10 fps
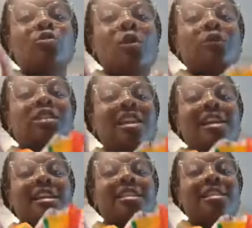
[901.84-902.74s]
sticky,
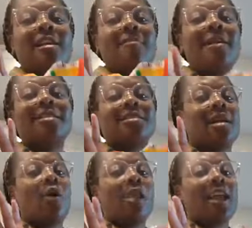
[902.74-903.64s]
sticky mess, because I don't
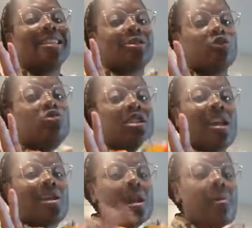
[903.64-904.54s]
like it too
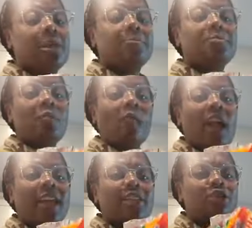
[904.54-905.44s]
sticky, get
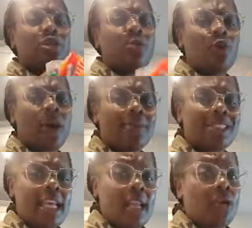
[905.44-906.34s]
you some grape jelly.
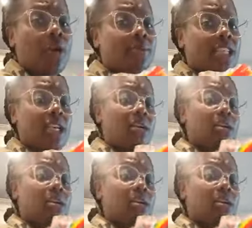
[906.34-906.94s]
Grape jelly good.